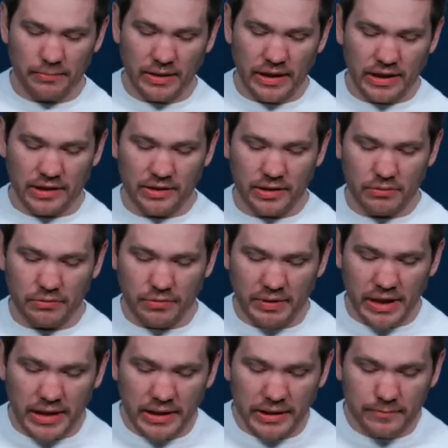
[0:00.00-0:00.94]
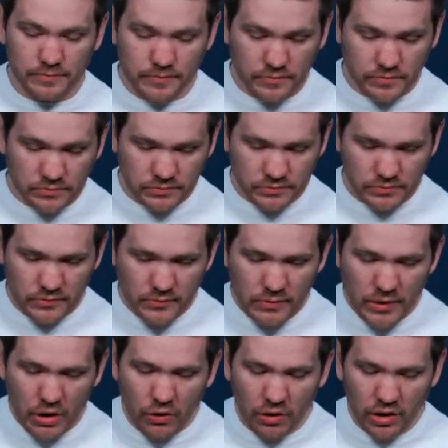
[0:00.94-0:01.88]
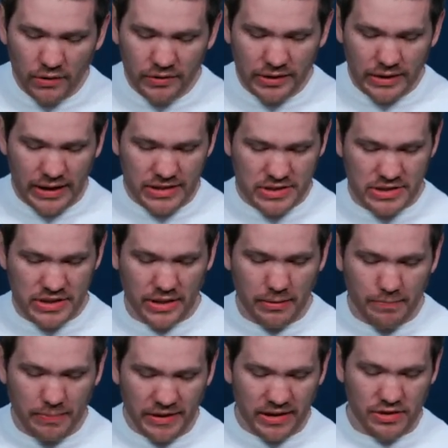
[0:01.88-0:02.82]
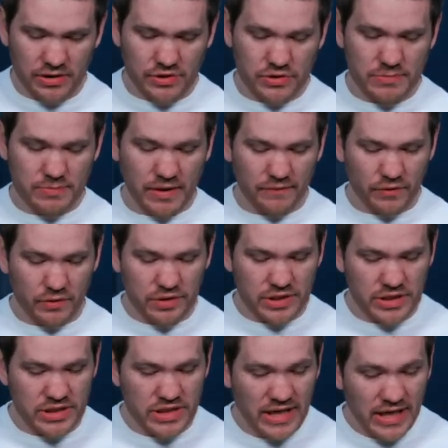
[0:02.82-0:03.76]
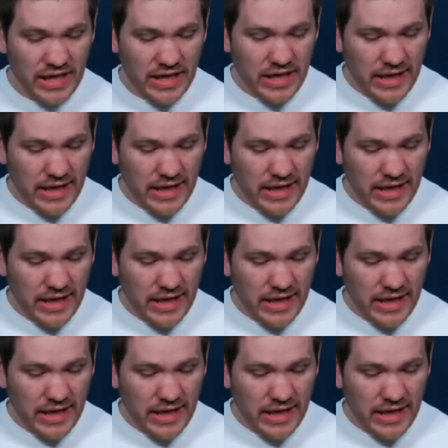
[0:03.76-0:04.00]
I'm not going to read all of it. I'm just going to pick and choose my verses.